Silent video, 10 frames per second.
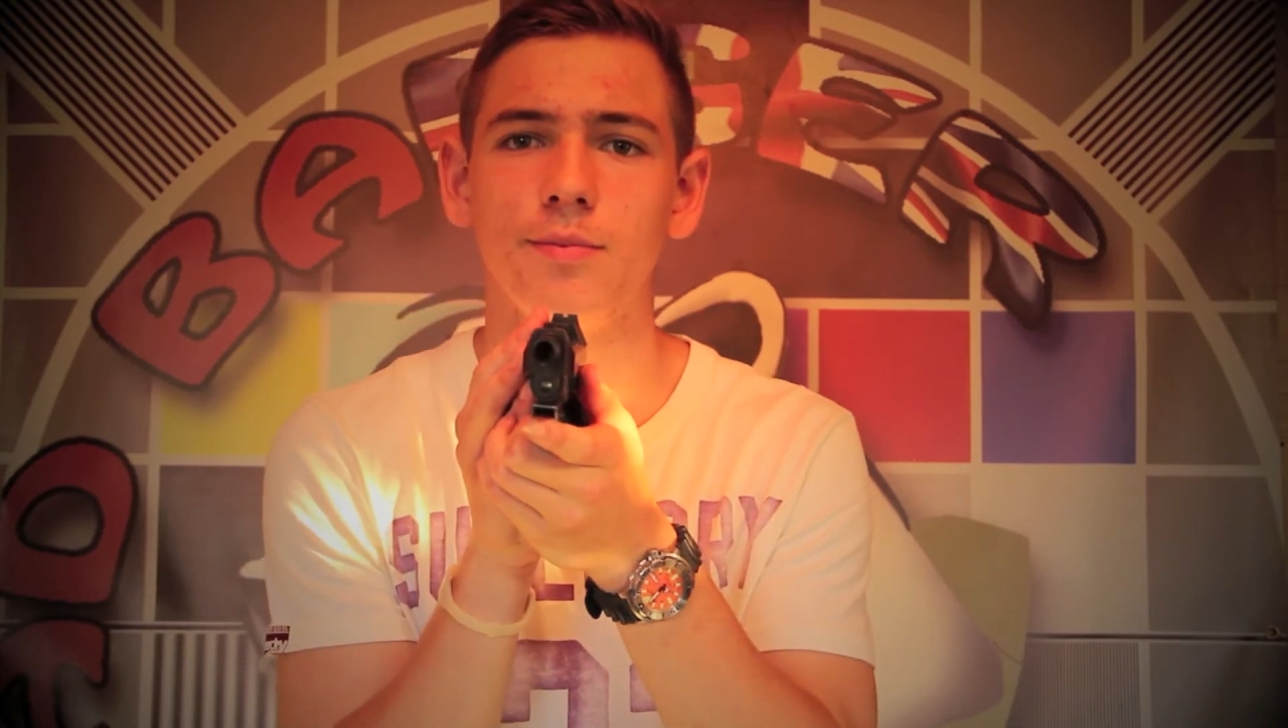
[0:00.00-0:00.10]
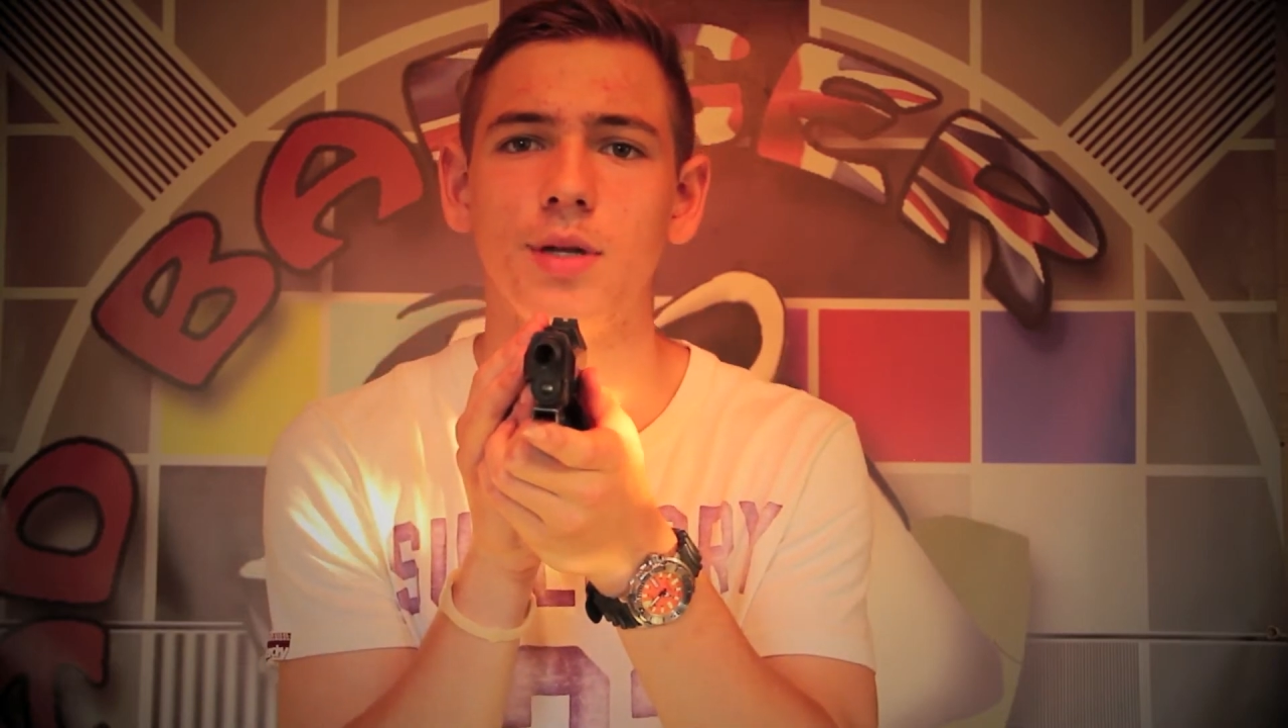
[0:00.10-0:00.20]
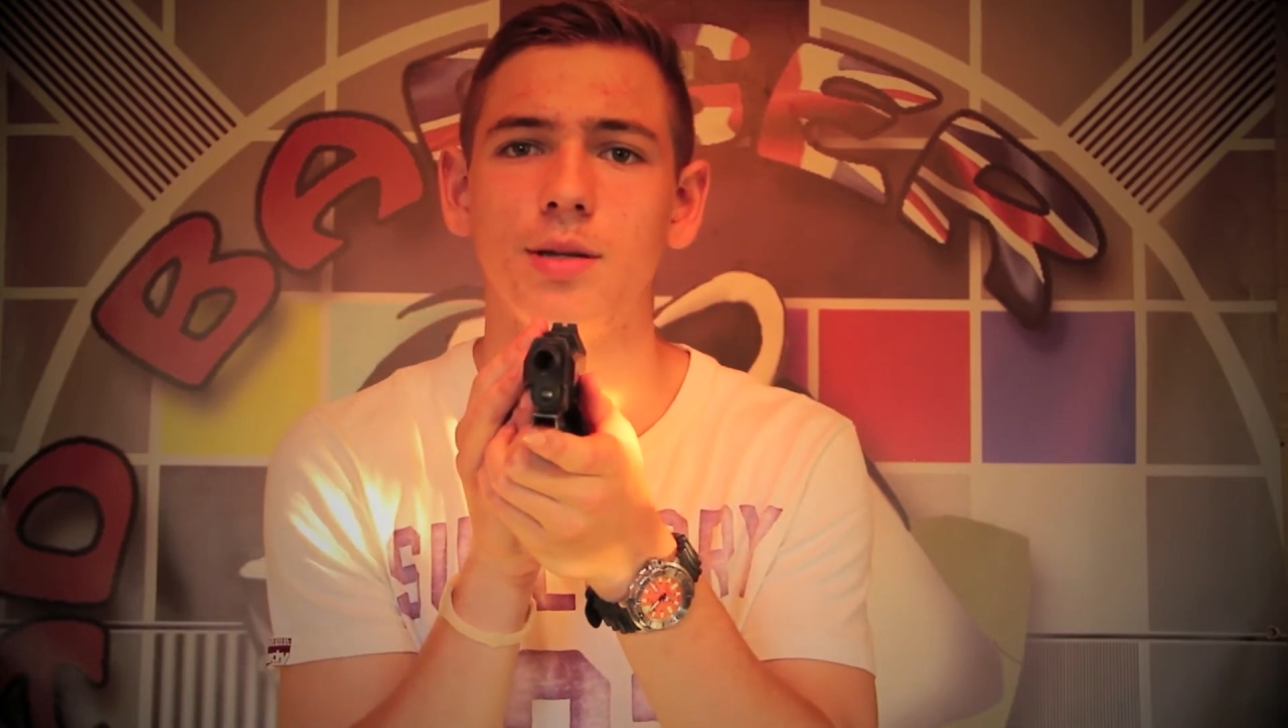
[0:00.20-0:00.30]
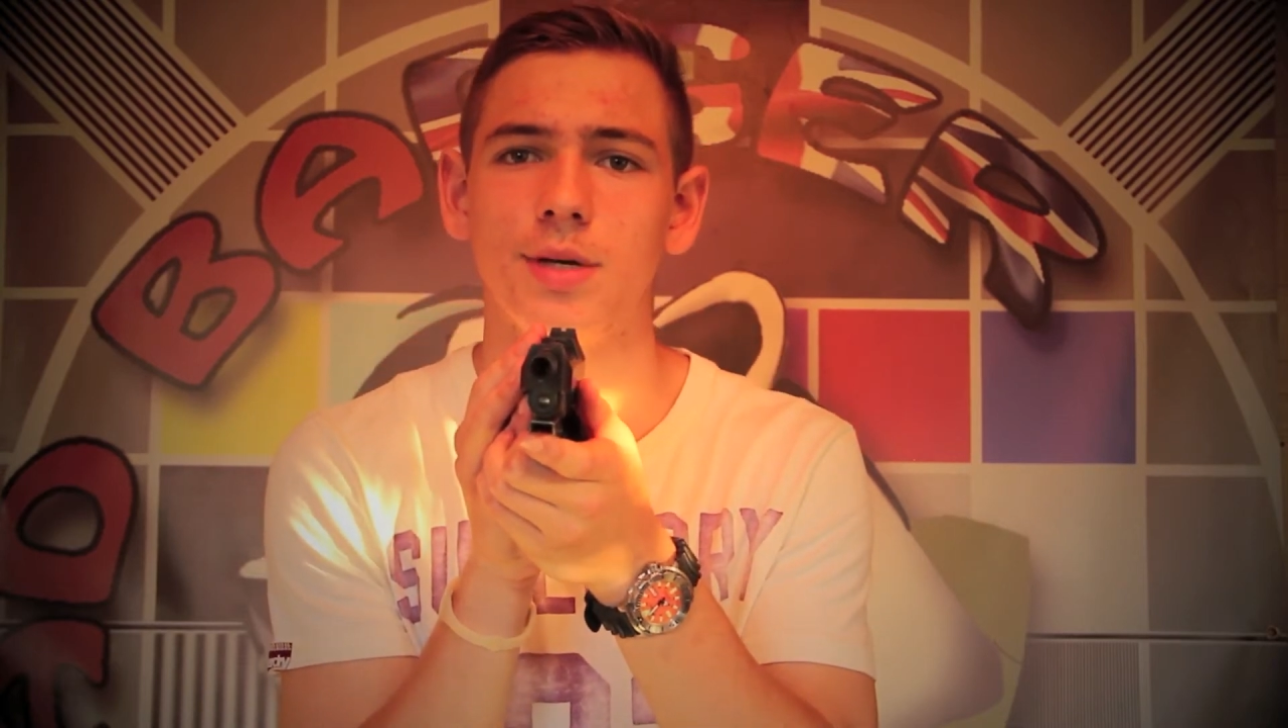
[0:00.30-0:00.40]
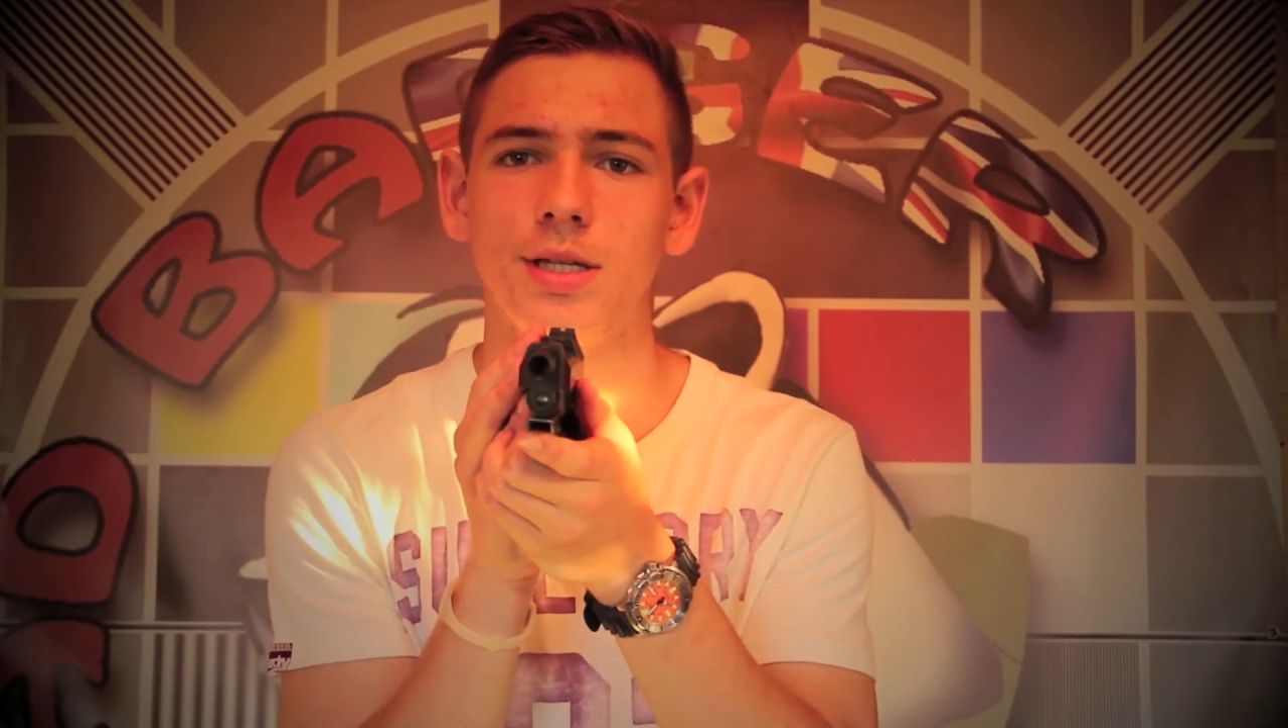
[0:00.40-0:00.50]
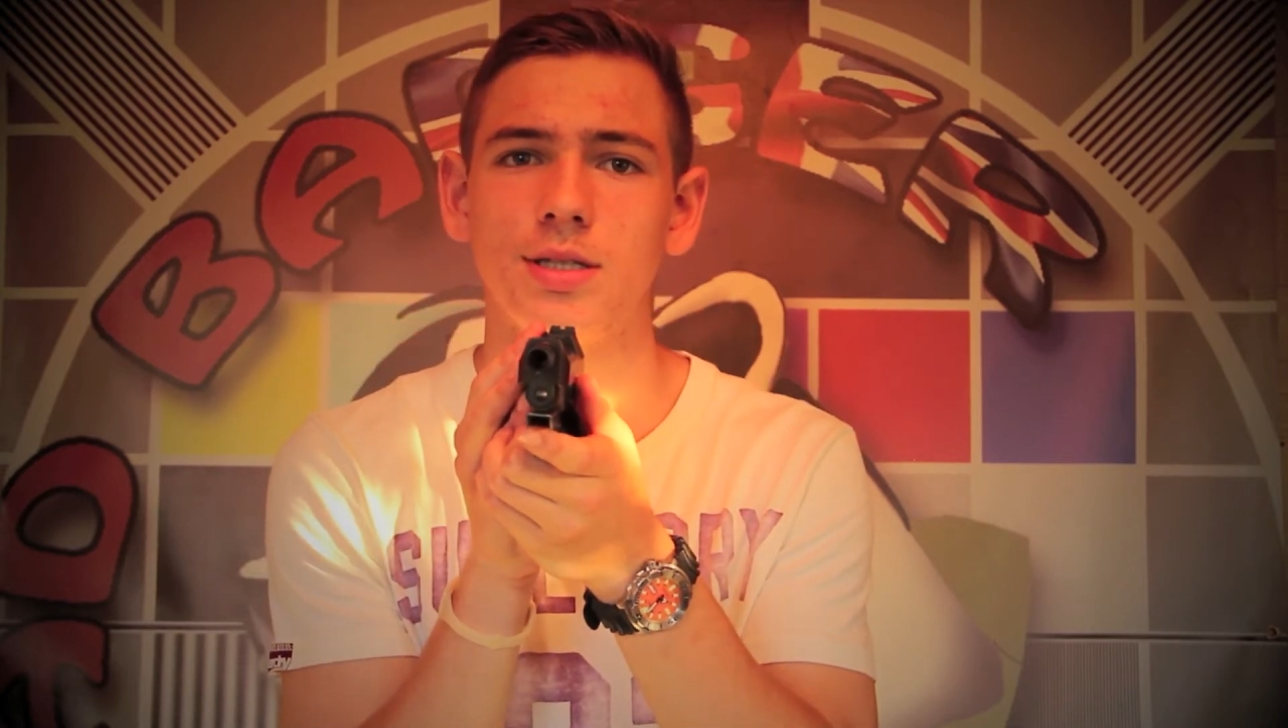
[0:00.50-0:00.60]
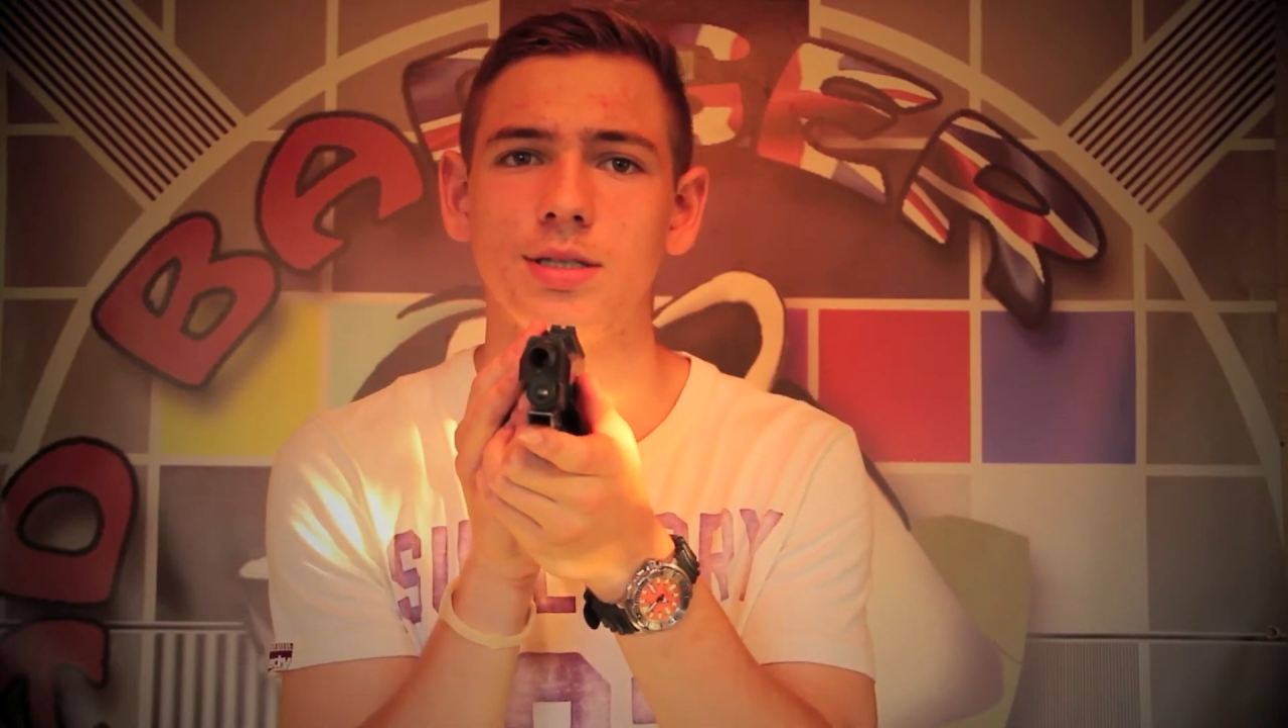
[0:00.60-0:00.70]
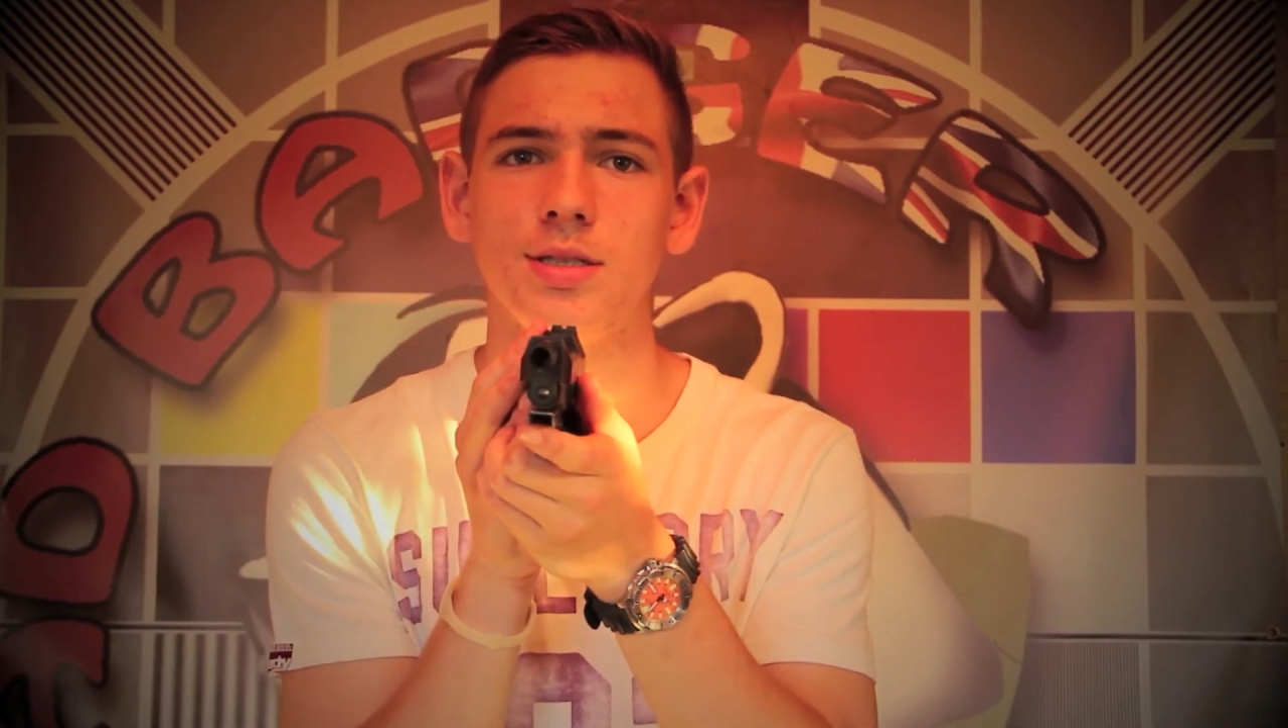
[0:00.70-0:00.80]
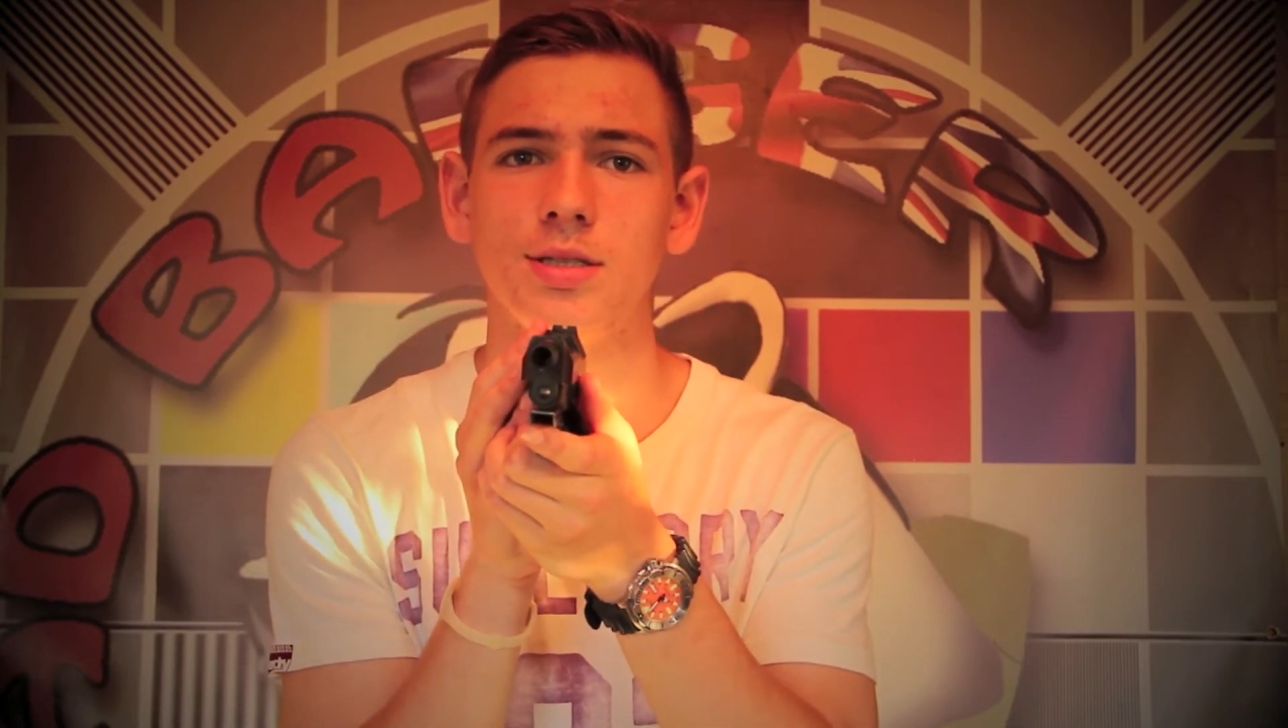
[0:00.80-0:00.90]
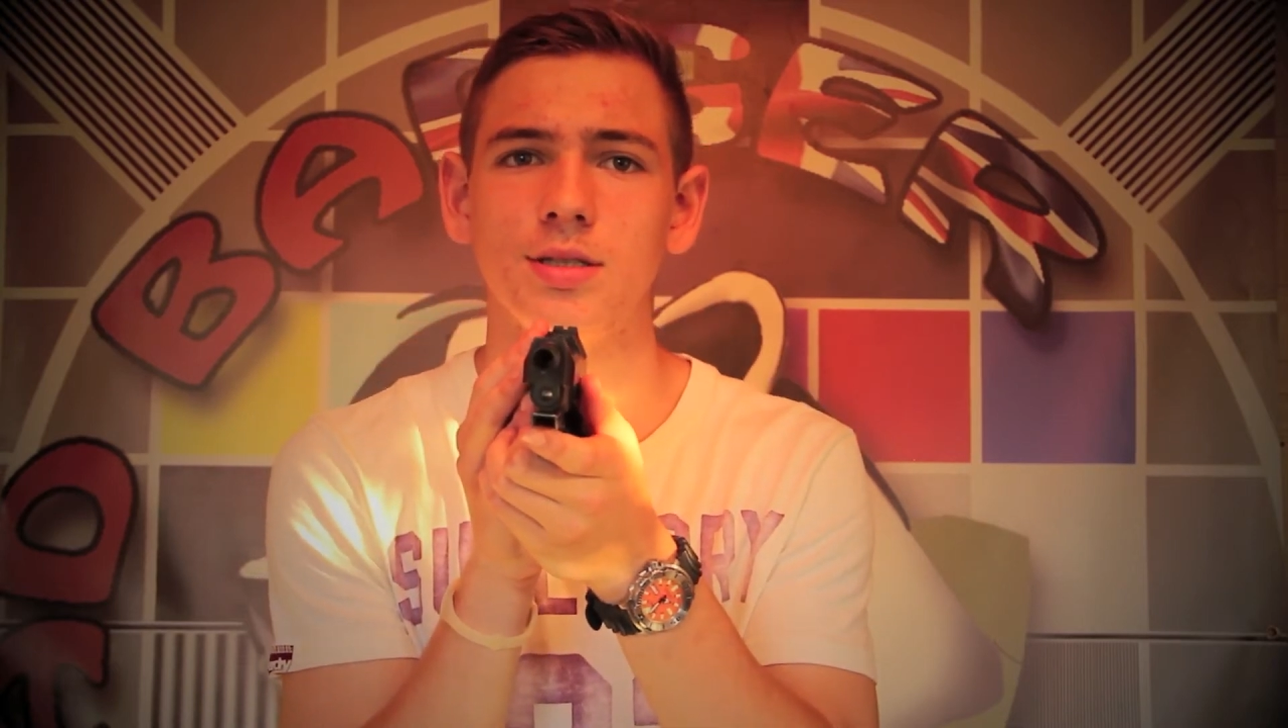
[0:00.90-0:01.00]

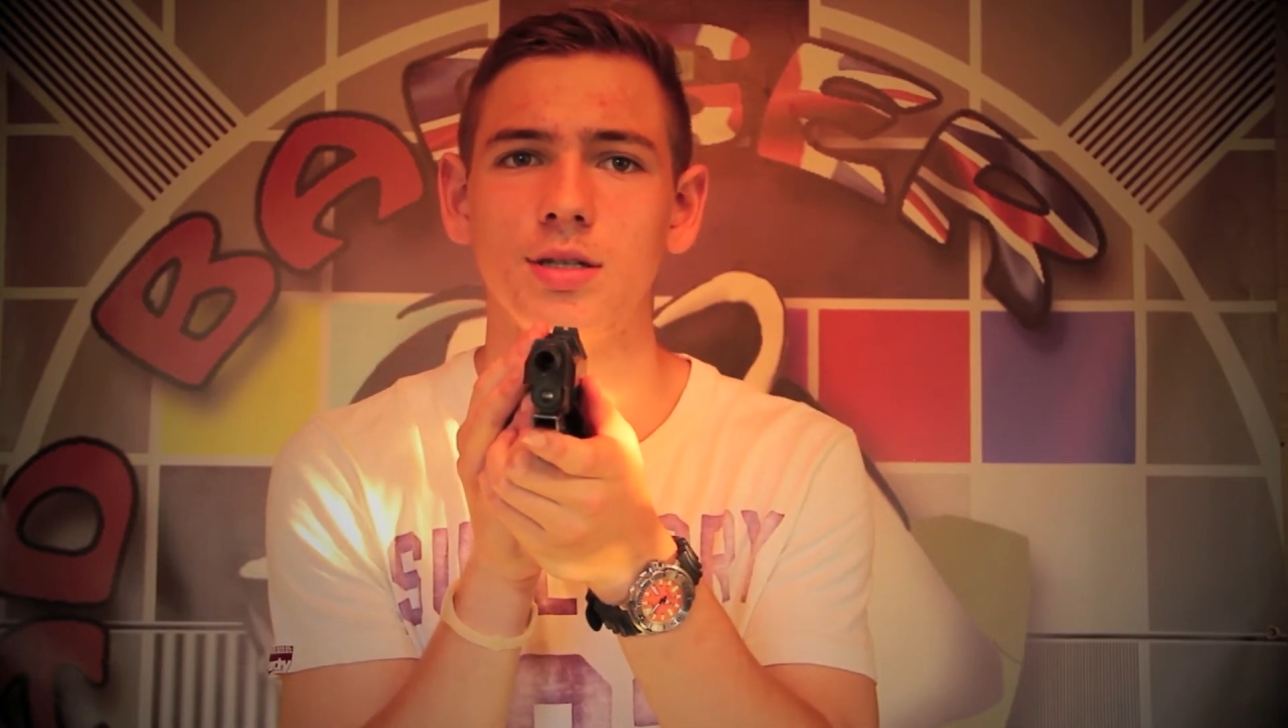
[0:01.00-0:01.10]
millimeters.